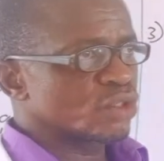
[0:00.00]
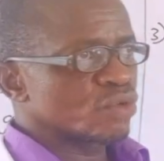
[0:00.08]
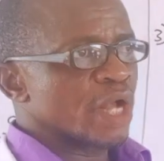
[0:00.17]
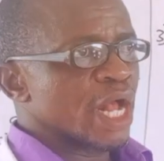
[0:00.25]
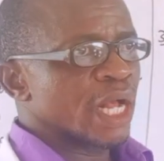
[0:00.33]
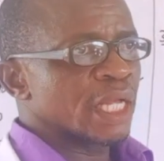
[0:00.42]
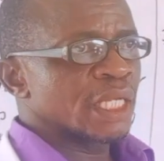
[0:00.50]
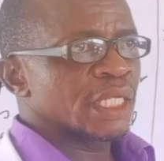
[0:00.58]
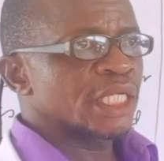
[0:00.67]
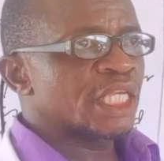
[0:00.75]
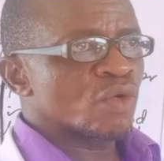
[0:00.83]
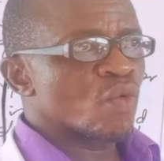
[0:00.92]
sugar
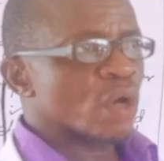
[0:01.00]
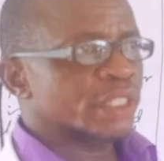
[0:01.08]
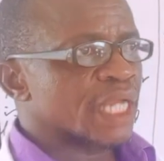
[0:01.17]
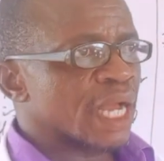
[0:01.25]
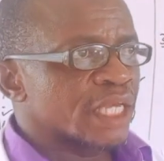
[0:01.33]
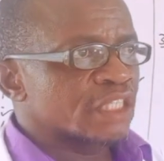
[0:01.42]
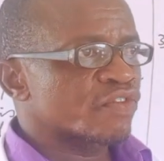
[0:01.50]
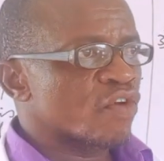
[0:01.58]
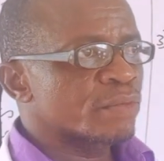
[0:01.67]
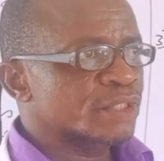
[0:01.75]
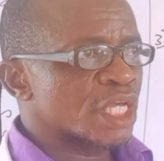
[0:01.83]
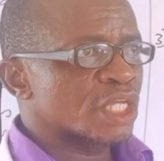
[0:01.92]
in water, it
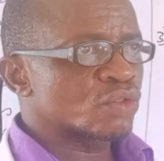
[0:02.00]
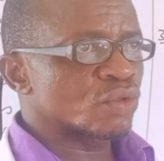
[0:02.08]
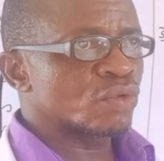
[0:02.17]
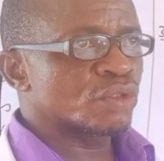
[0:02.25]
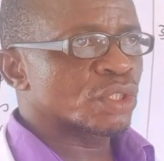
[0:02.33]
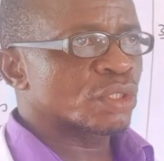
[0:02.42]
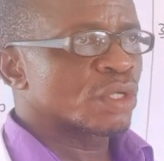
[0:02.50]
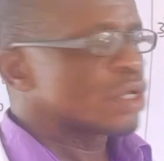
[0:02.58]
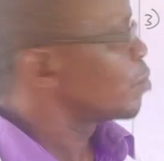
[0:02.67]
forms a solution,